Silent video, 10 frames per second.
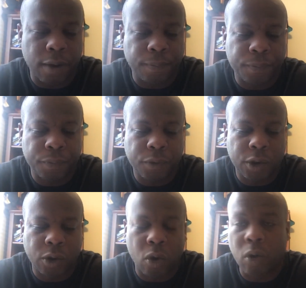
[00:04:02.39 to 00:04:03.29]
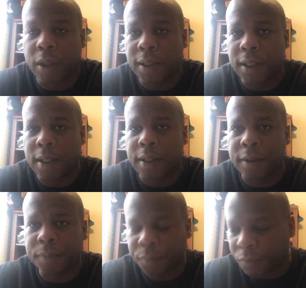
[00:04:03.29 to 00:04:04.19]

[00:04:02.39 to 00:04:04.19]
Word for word: uh, score at the end